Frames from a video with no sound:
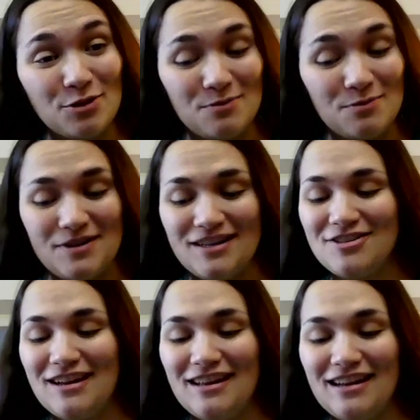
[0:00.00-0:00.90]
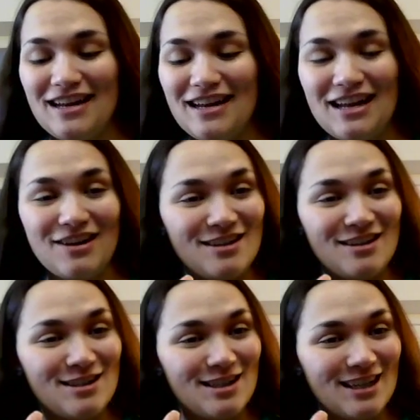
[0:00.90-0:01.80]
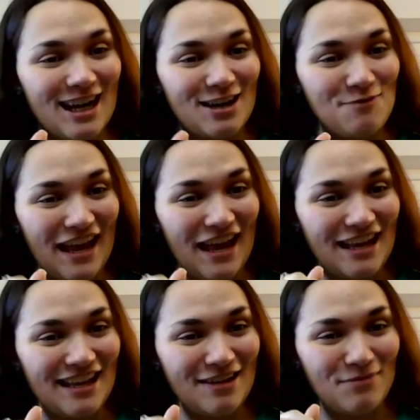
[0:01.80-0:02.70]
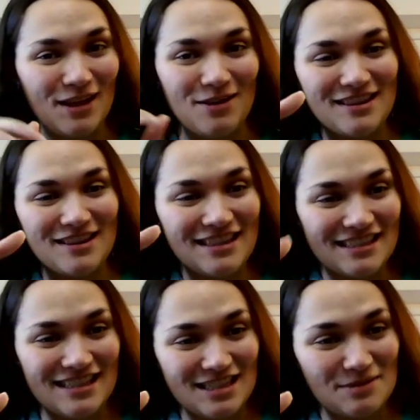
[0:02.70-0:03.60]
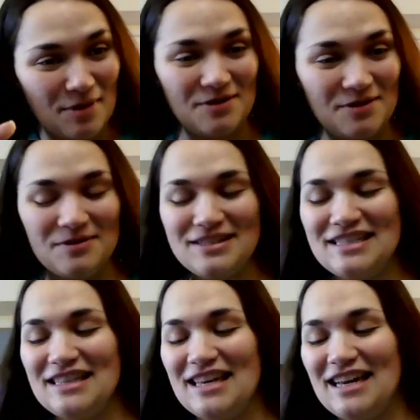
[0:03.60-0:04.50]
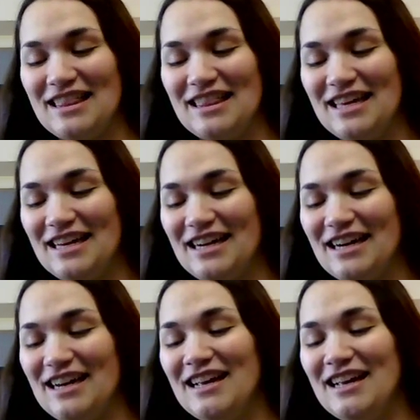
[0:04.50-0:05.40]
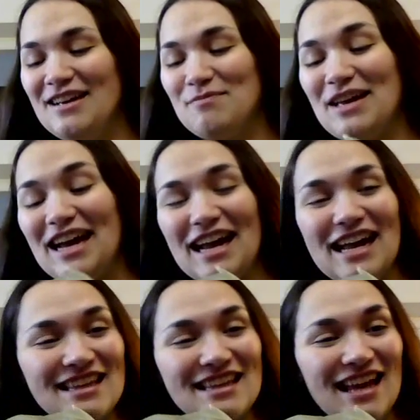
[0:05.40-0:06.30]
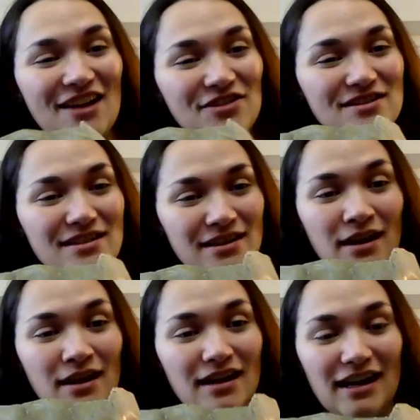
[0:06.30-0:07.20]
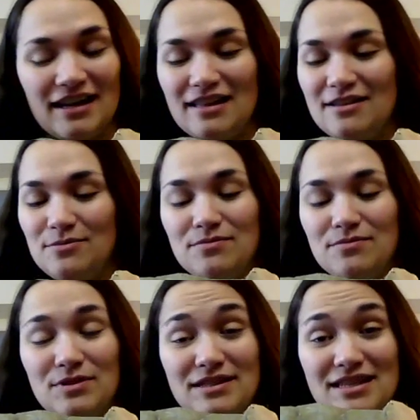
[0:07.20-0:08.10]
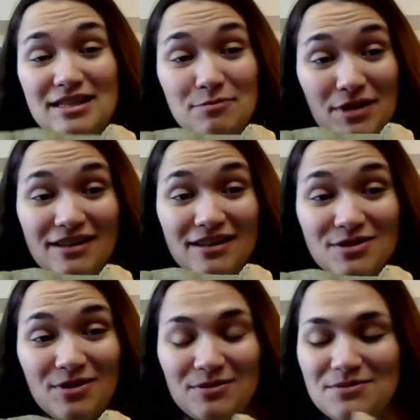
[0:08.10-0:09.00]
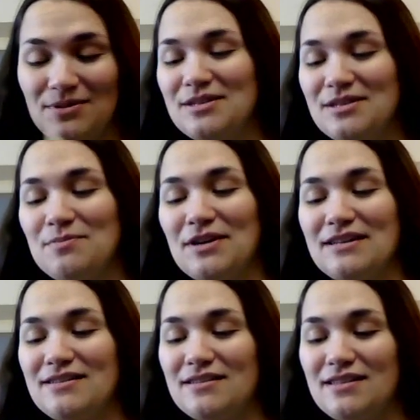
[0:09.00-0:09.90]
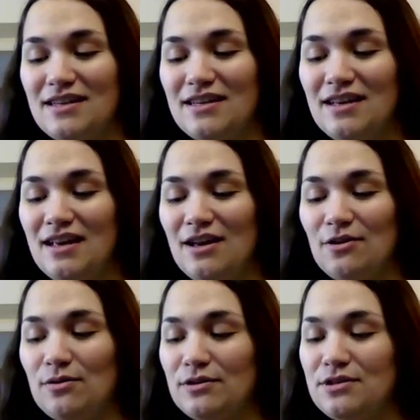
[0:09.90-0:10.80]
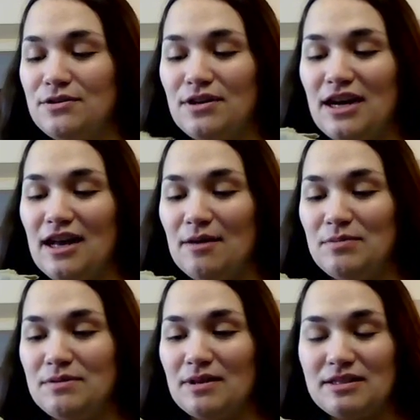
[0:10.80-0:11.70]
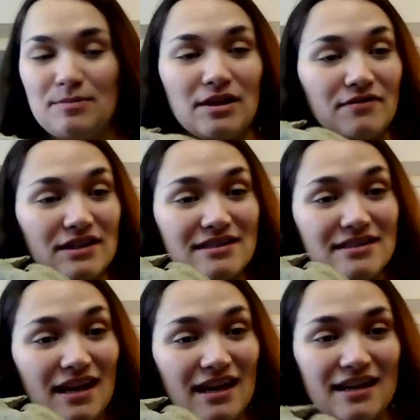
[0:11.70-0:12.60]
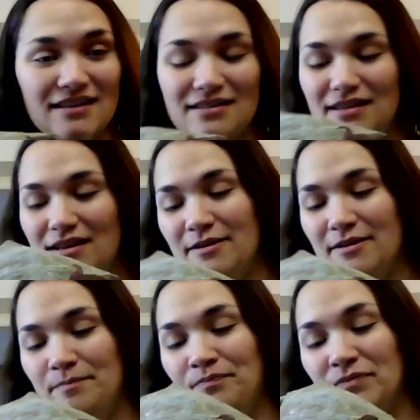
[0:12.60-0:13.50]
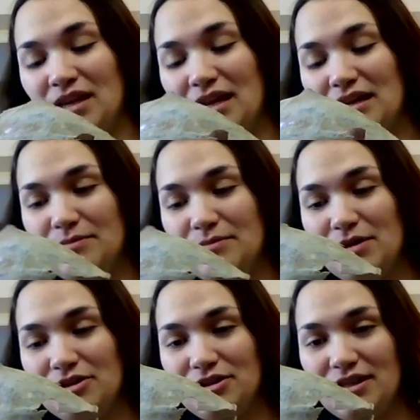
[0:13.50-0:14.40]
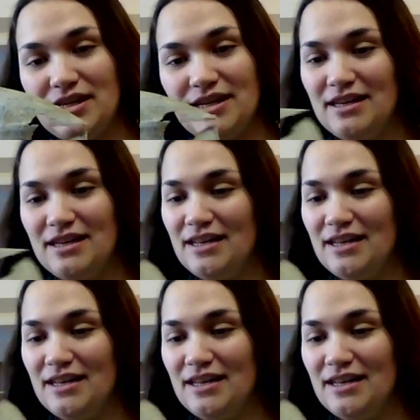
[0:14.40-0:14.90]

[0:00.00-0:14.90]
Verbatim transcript: Myrtle Beach, and I had gotten to kind of pet and play with the, the smaller ones that they had there, but I hadn't ever seen a guy that was this big, so I was really surprised to see a horseshoe crab specimen of this size, um, and especially